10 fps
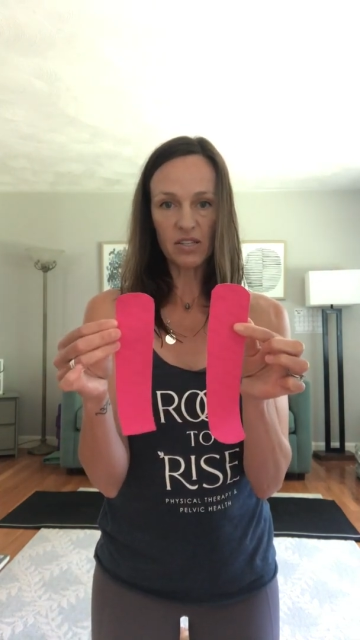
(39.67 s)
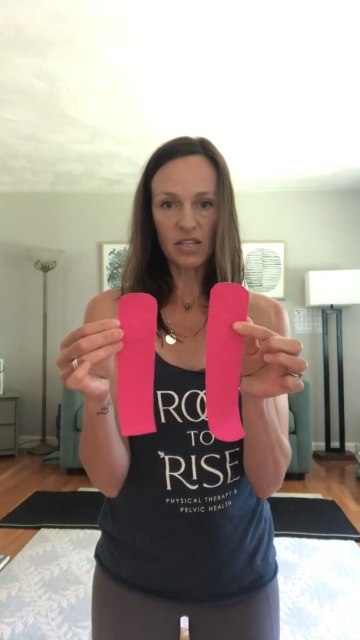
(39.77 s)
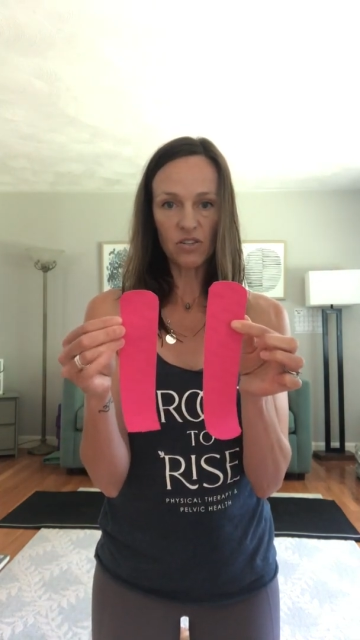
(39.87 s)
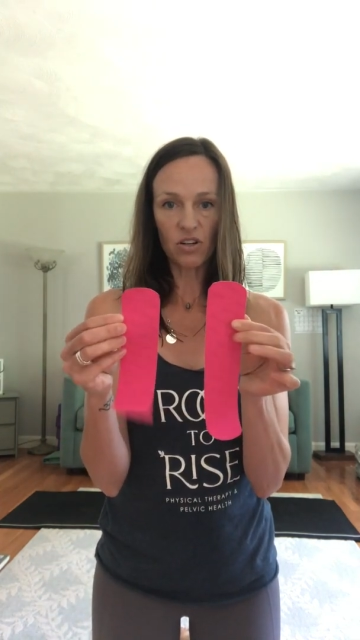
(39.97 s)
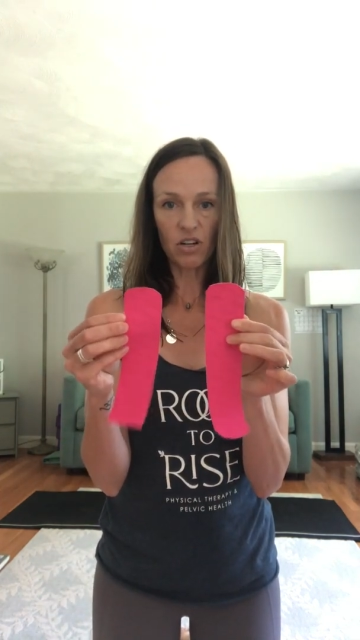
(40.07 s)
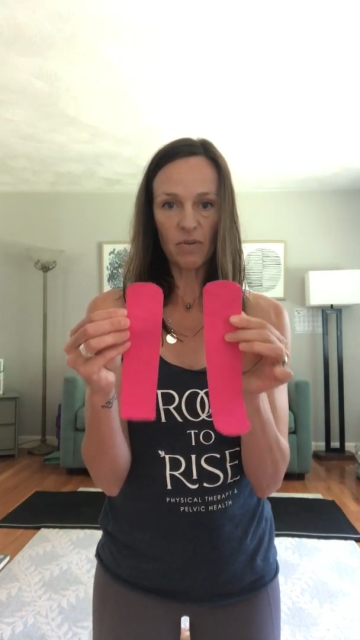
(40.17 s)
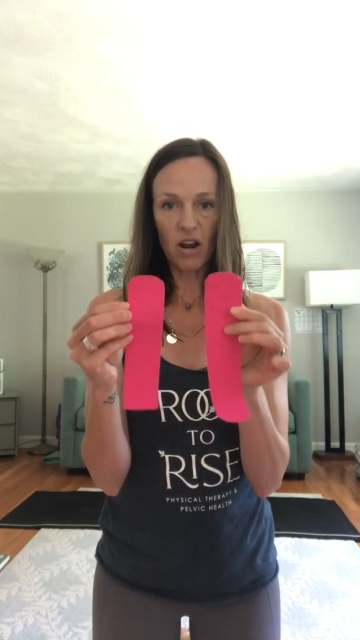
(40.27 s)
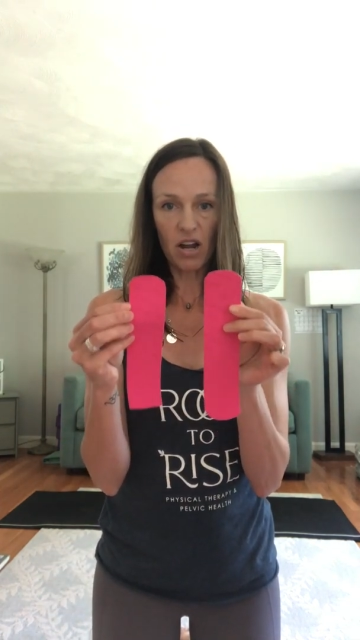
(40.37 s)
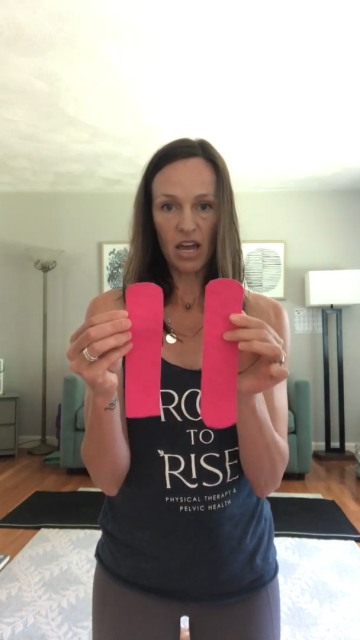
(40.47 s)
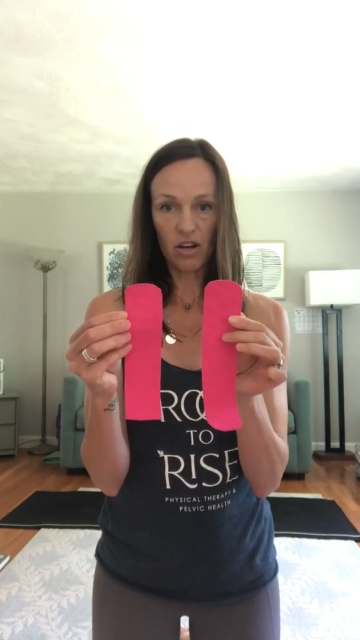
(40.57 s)
These are going to be
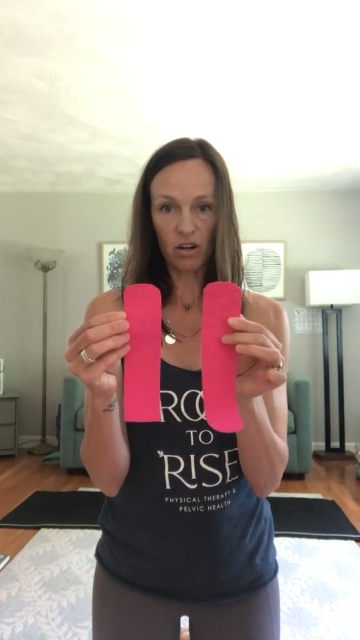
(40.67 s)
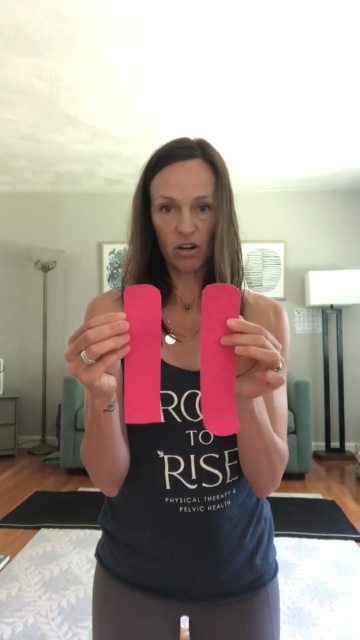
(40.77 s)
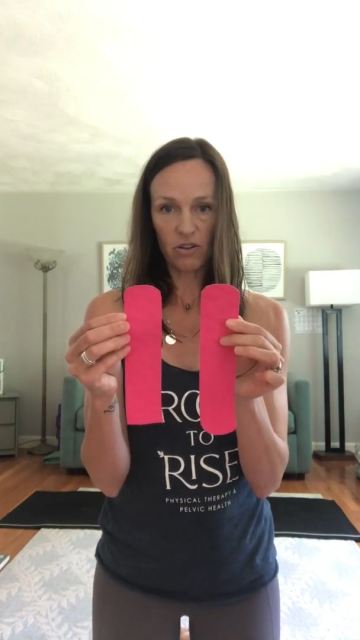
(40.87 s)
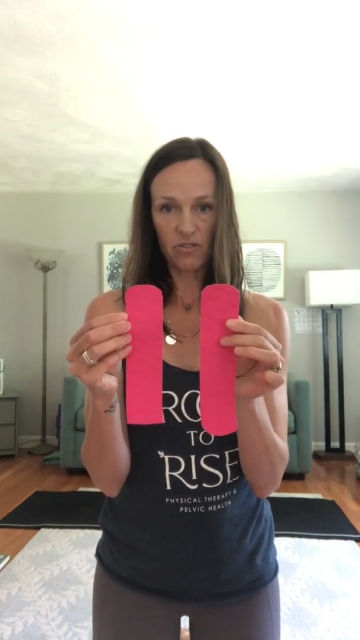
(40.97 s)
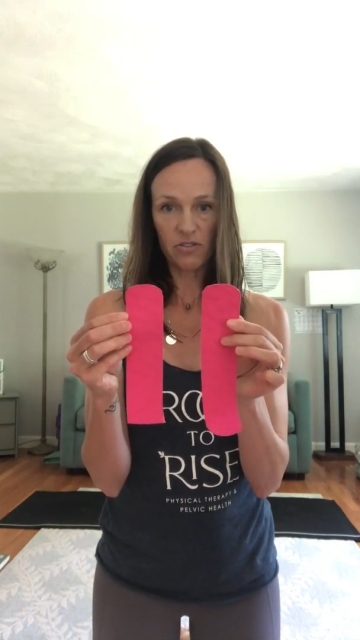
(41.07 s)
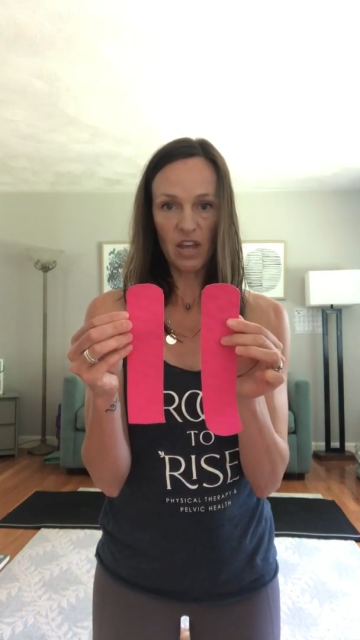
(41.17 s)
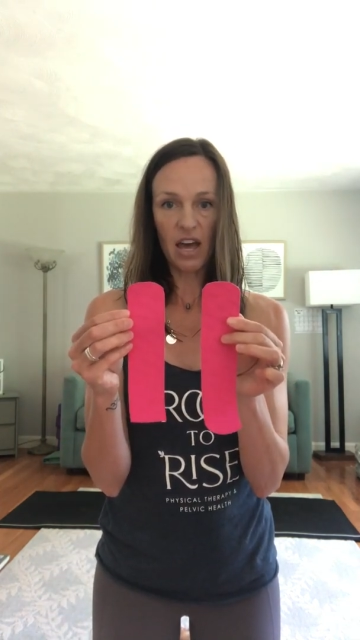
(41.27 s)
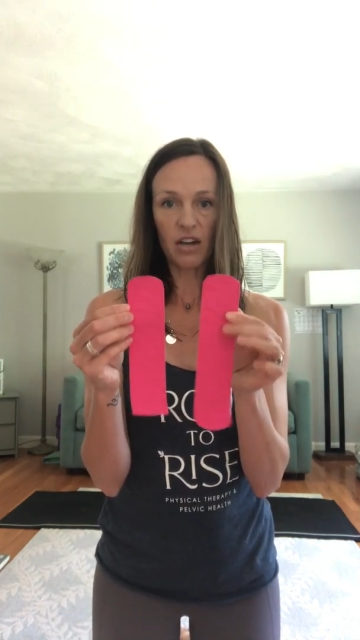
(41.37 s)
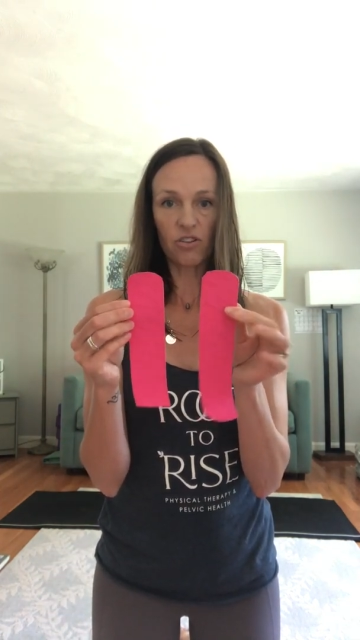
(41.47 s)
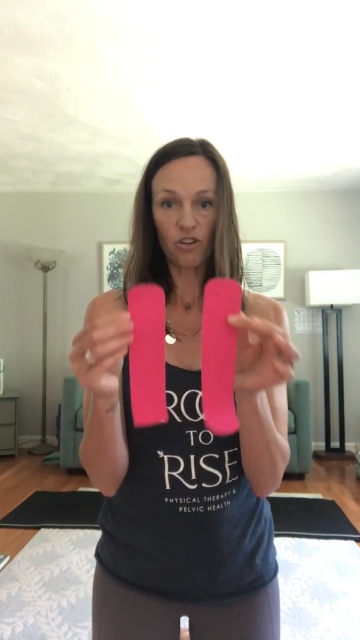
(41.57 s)
our anchors,
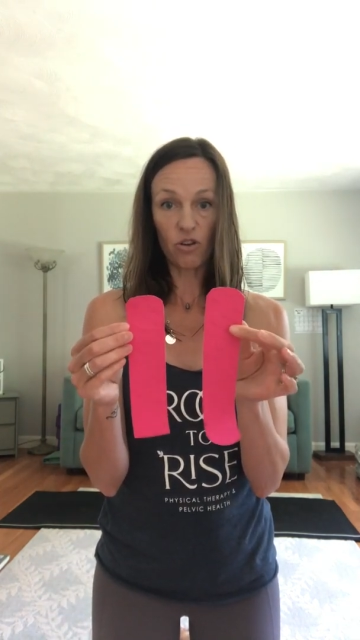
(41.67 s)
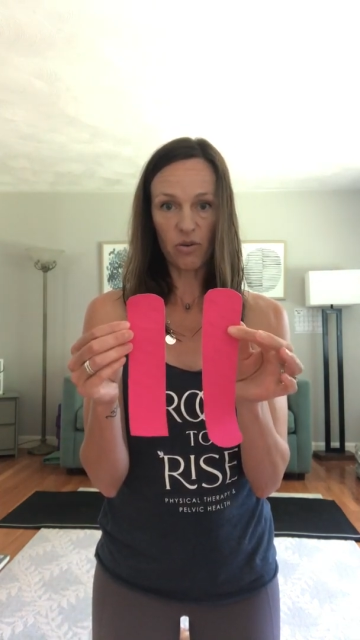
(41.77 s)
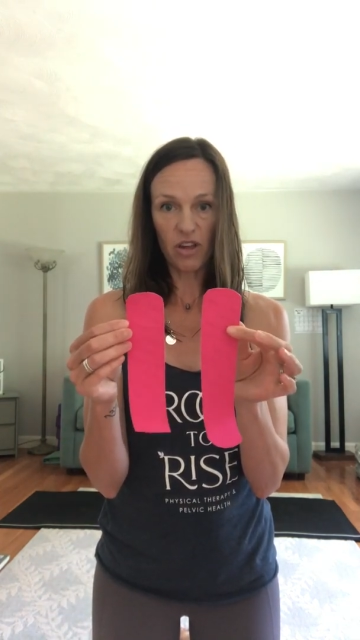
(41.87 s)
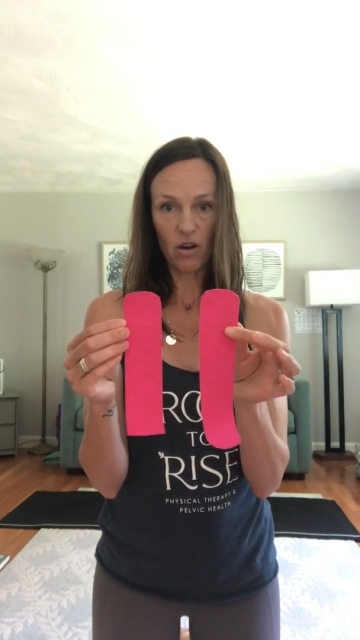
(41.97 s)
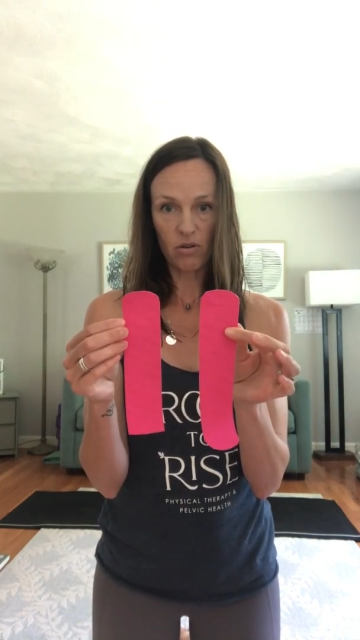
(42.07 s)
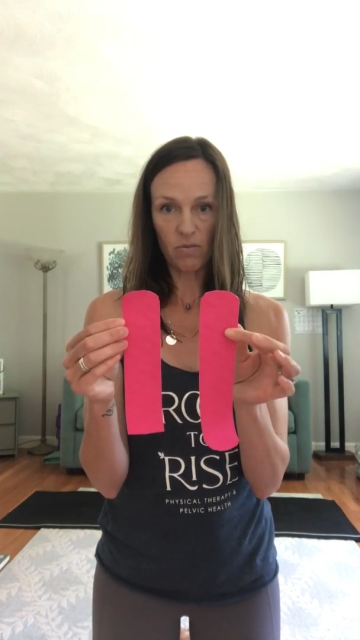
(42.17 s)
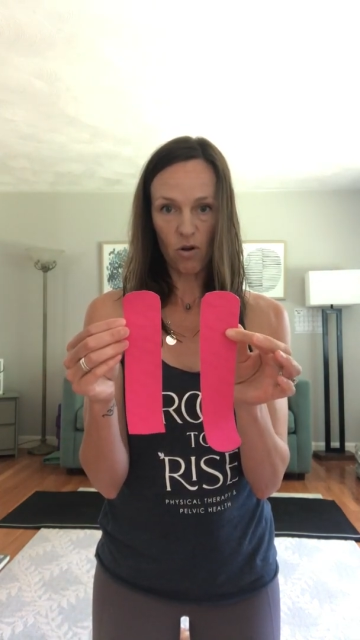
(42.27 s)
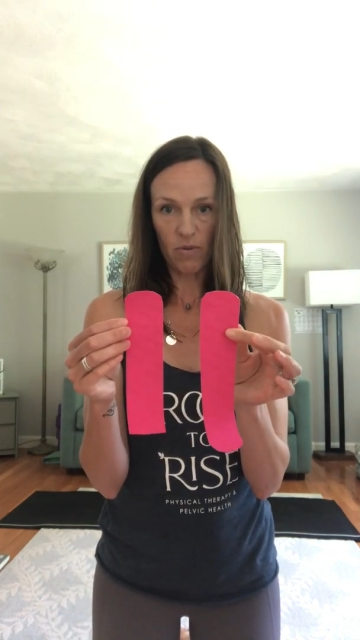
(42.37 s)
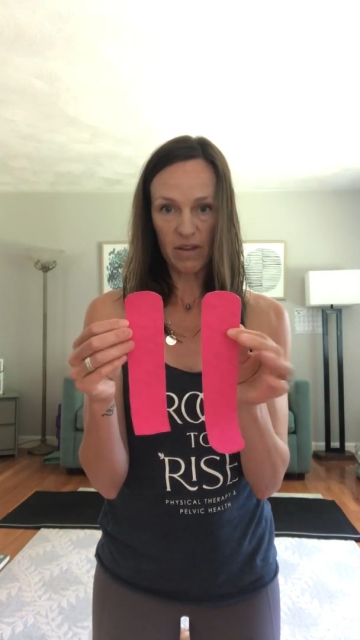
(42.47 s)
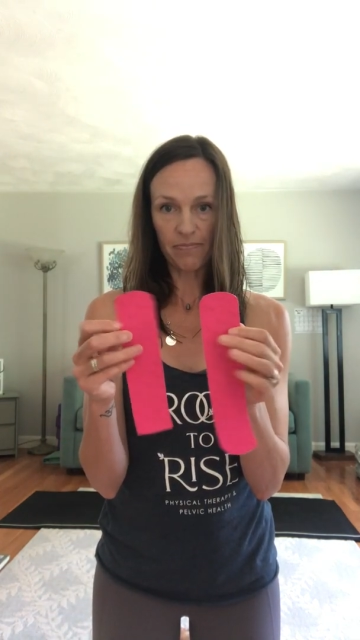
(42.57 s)
and I'll show you where they go in a
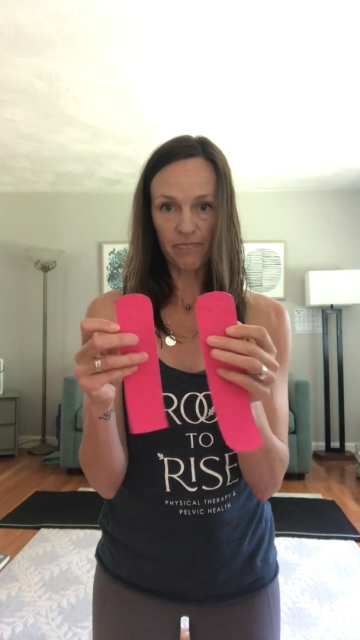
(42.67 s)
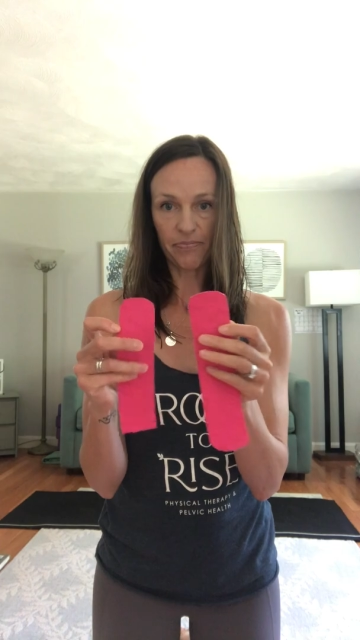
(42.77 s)
moment.